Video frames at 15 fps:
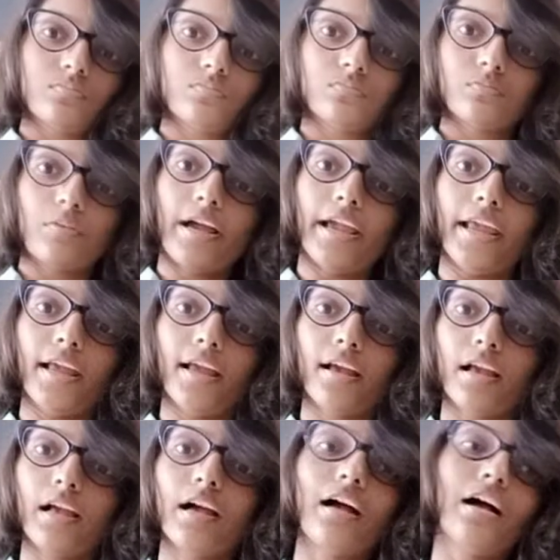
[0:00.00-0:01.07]
Why?
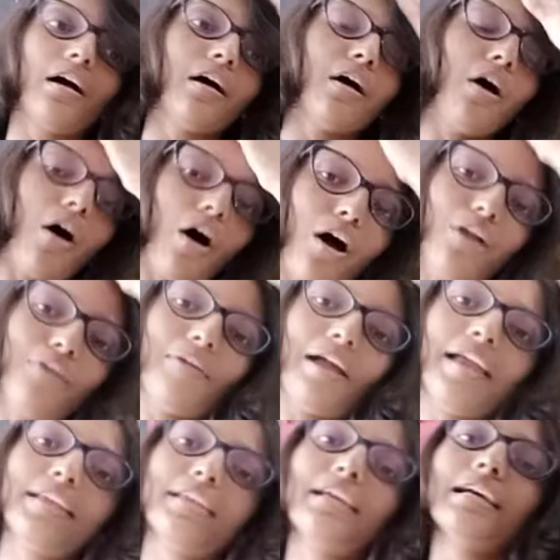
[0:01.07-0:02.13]

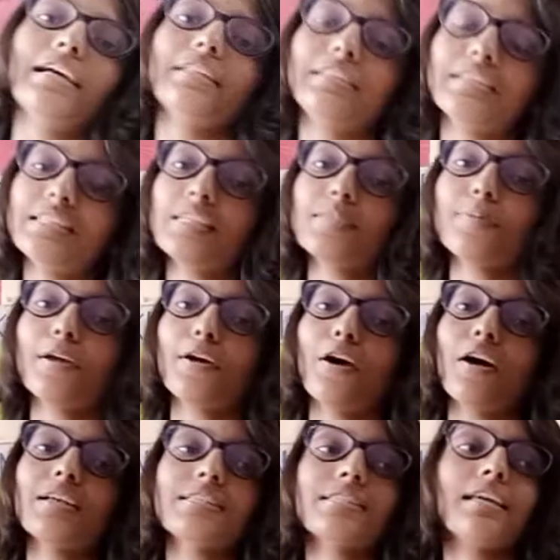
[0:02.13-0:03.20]
Alright, this is
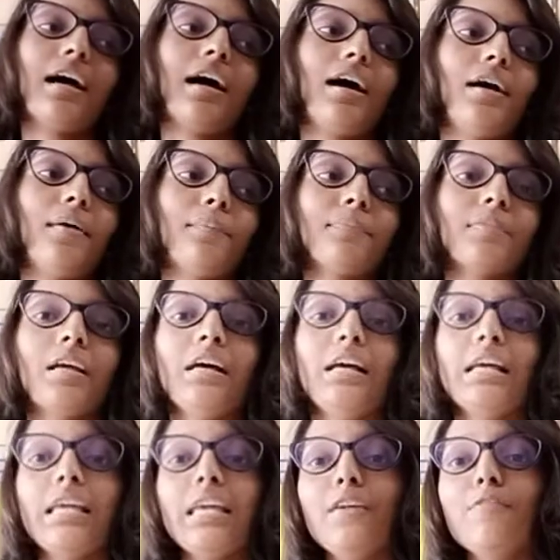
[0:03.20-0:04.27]
because
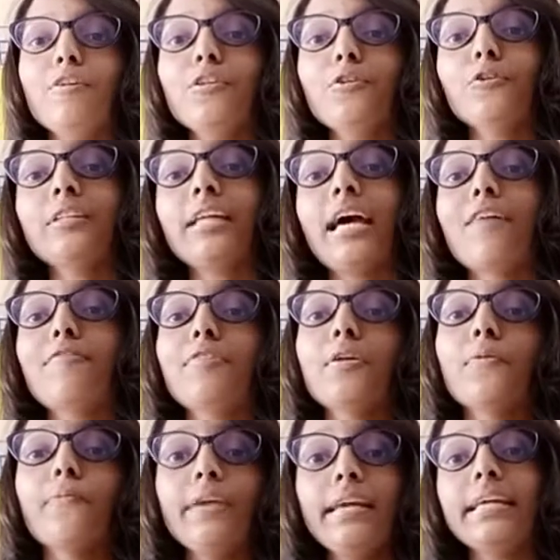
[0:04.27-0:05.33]
even though they have
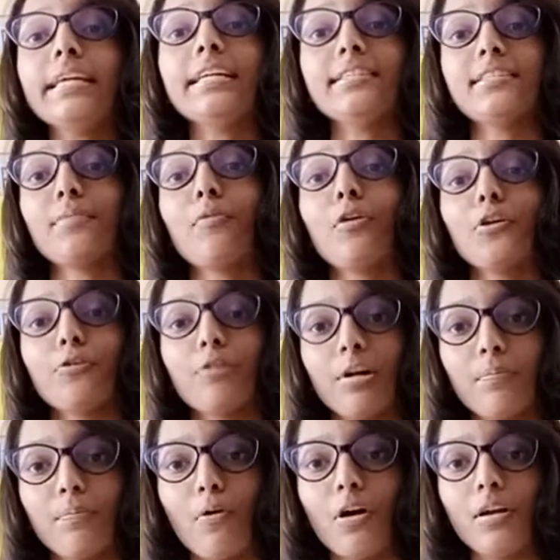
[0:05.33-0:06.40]
very weak
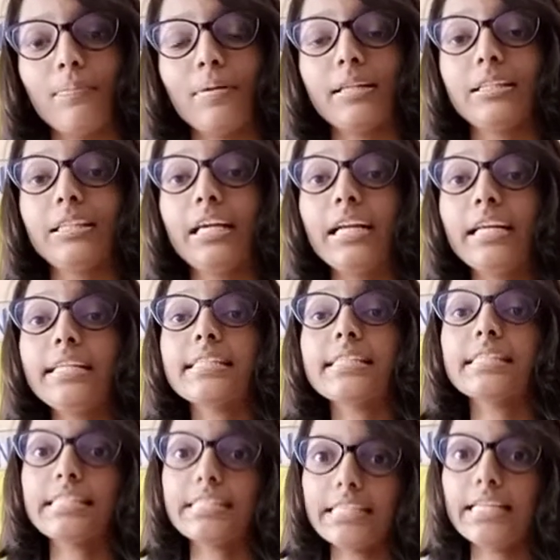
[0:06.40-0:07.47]
intermolecular bond, but there is
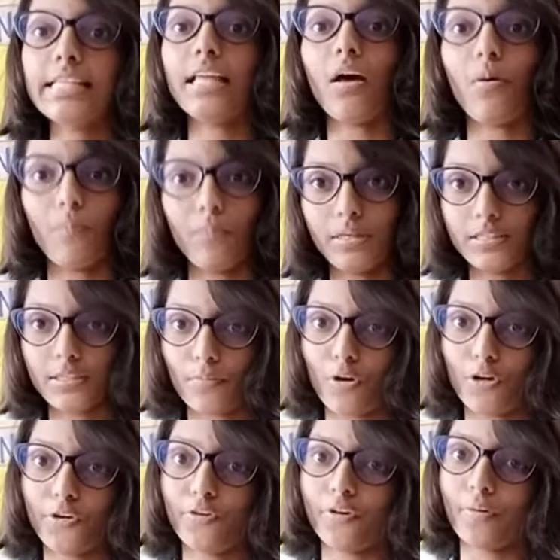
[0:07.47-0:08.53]
still an
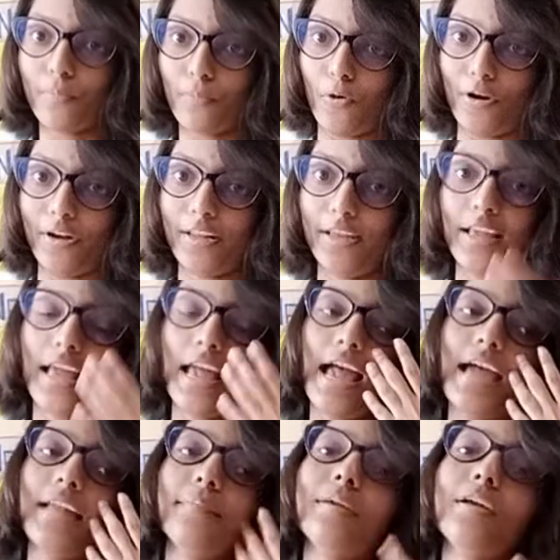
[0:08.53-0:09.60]
intermolecular bond.
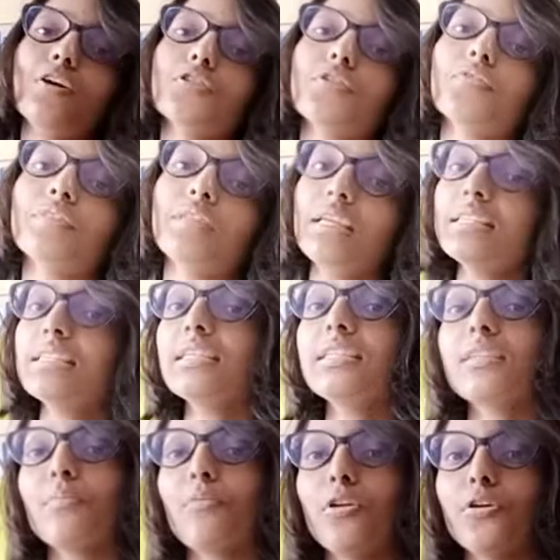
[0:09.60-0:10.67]
And because of this
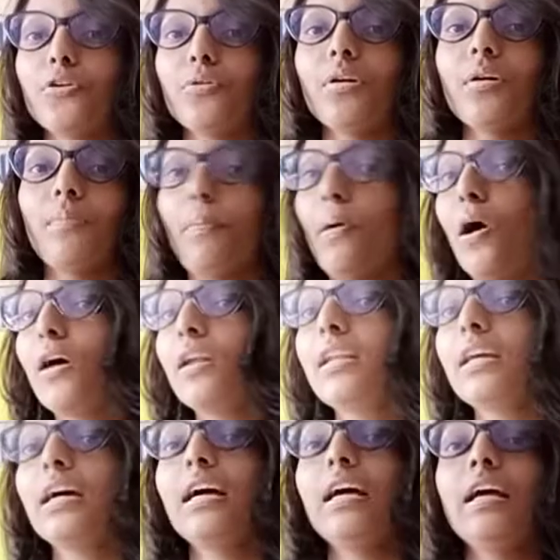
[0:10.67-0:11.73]
intermolecular
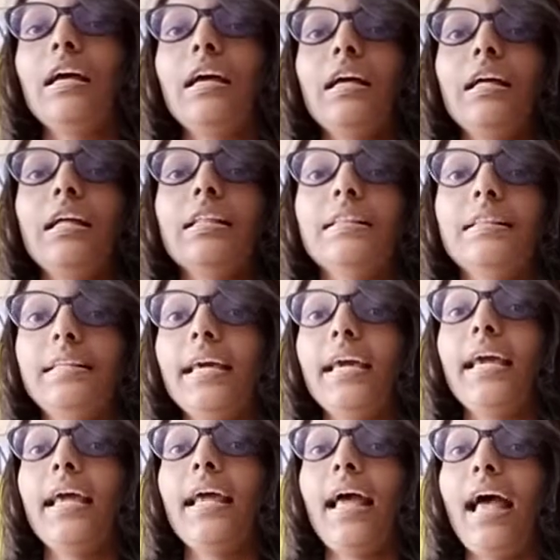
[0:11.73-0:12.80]
bond,
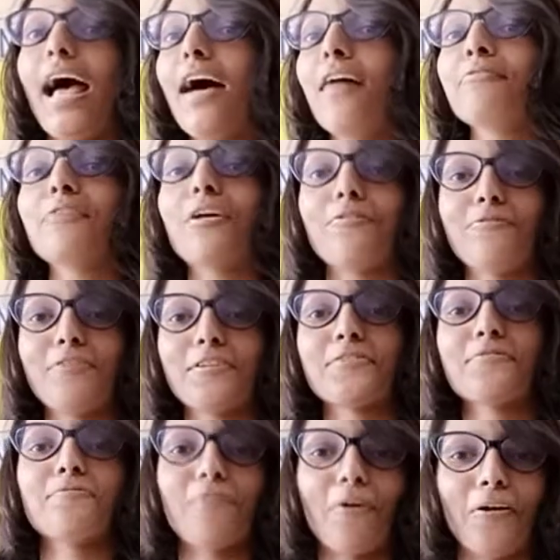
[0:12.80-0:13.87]
they have a
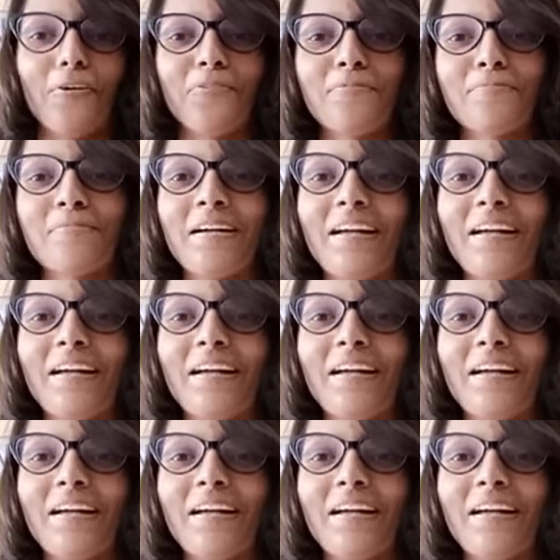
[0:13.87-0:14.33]
fixed volume.